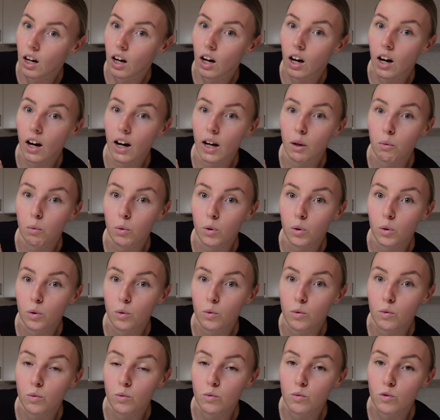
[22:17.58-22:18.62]
I
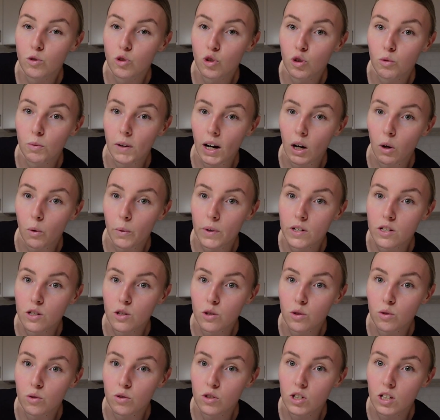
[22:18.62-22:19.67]
will do what I always
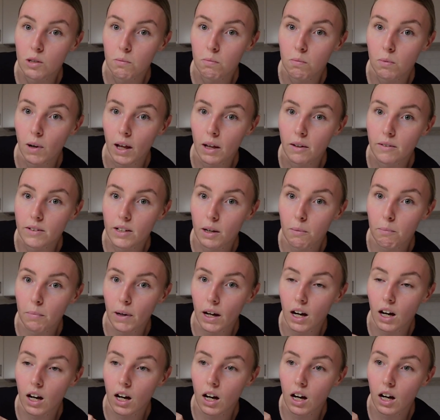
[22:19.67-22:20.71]
do, like dump
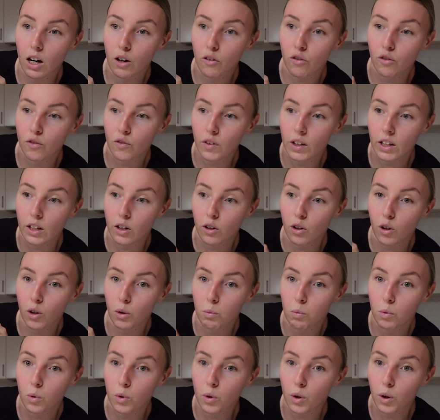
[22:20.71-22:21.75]
out half, feed her,
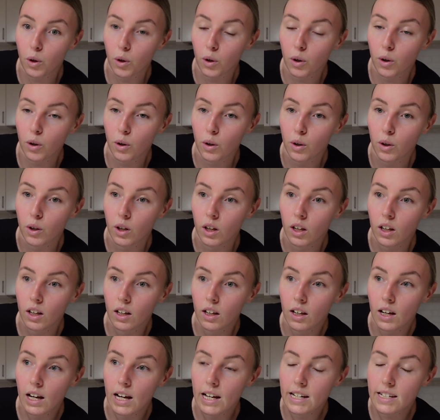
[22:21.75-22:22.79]
water her.
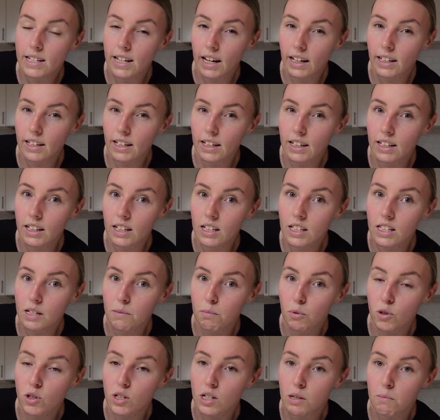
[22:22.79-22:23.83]
And technically it's
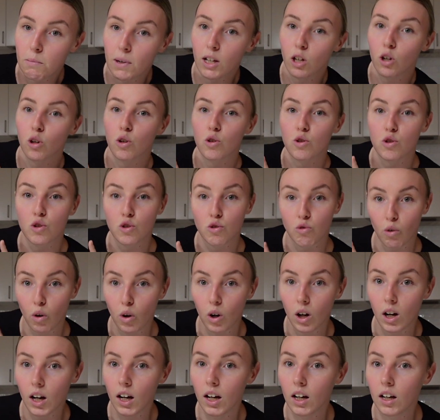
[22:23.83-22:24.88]
supposed to make her
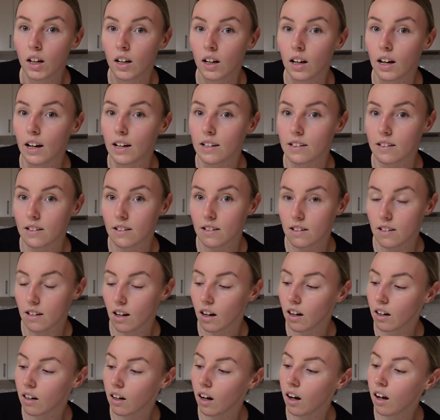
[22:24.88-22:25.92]
stronger as a
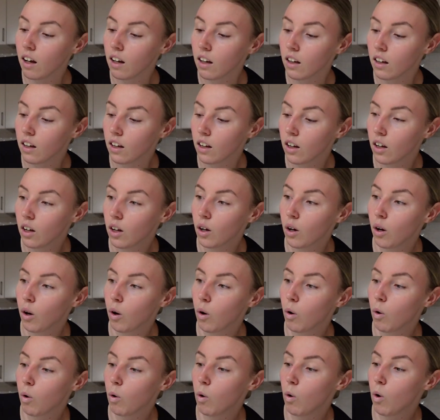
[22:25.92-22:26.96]
starter,
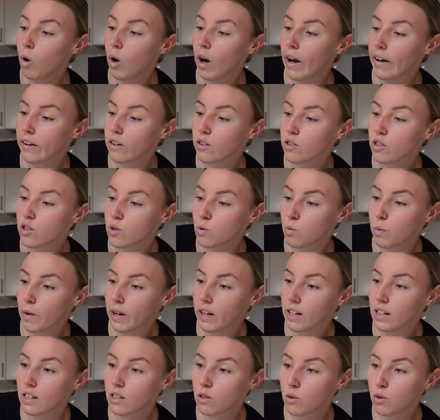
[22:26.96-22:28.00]
or I could just
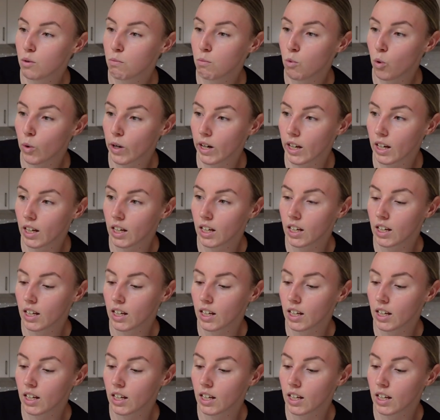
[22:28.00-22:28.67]
wait until the morning.